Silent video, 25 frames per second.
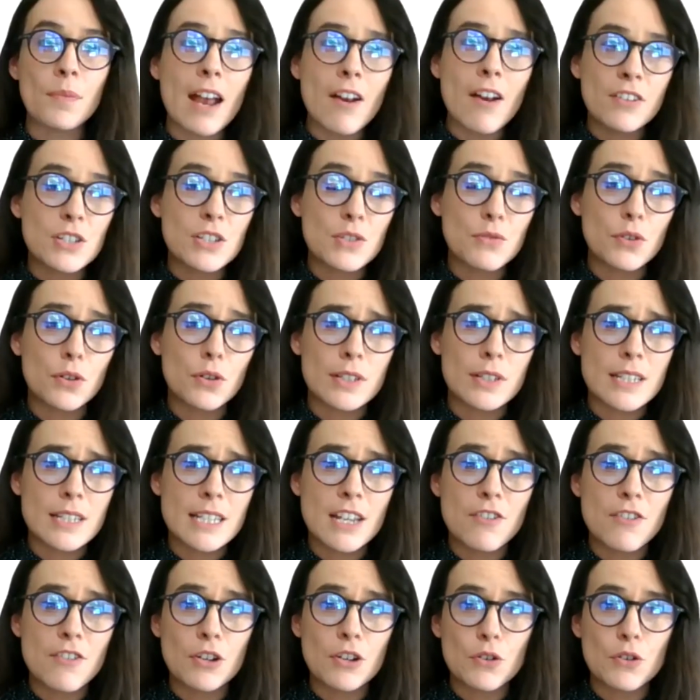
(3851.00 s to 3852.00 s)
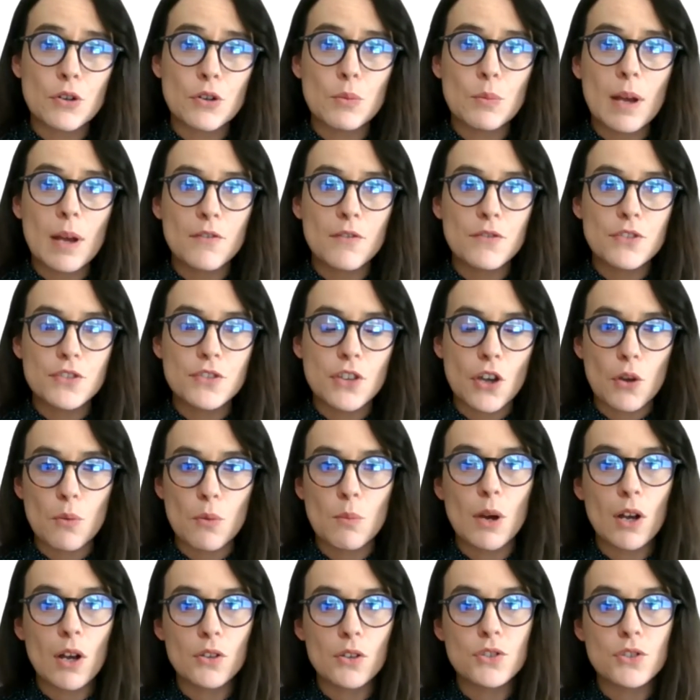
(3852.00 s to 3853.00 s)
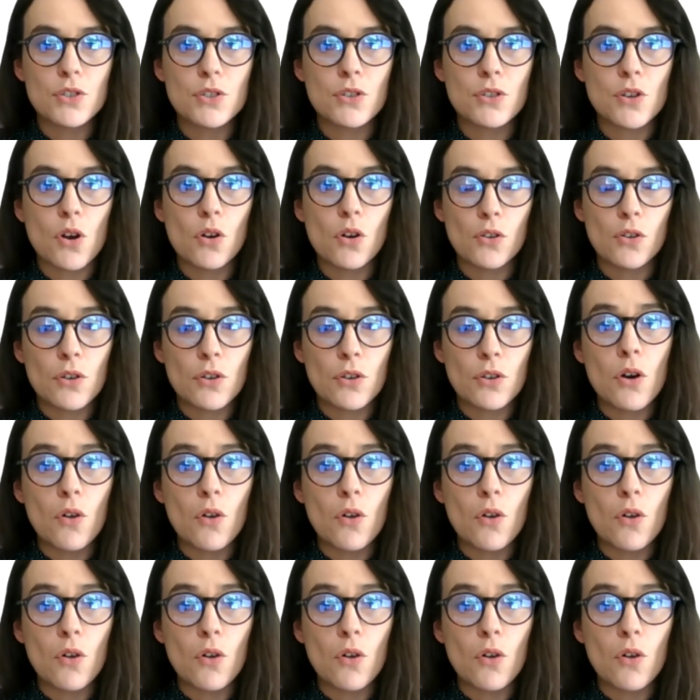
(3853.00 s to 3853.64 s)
Heritage Volunteering Group have so much on